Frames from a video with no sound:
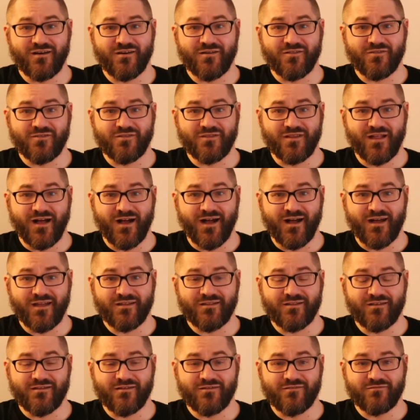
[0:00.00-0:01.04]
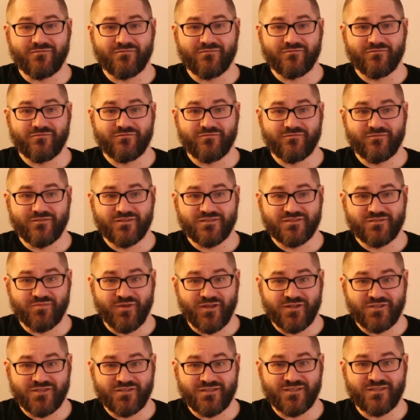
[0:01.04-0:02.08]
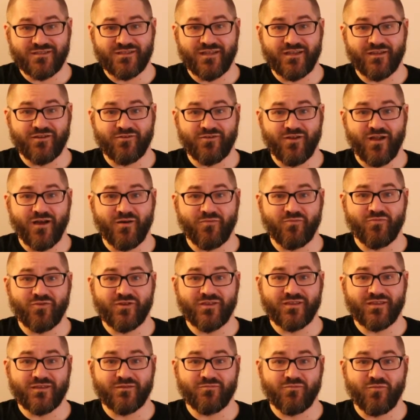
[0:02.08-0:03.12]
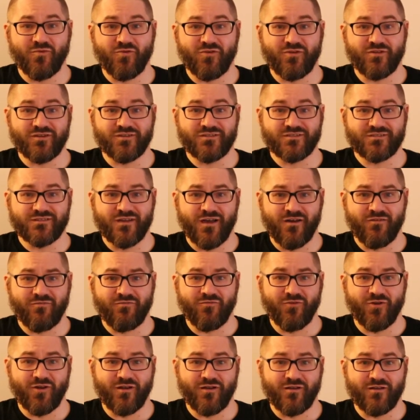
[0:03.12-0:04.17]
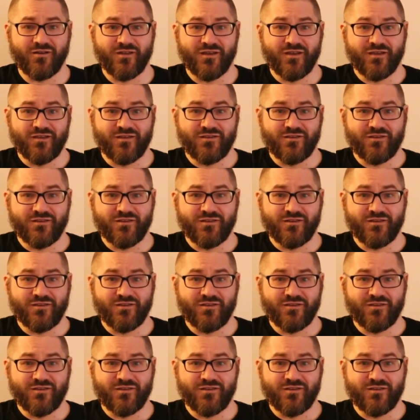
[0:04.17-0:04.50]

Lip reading: a lot of, especially later on when we get more into software,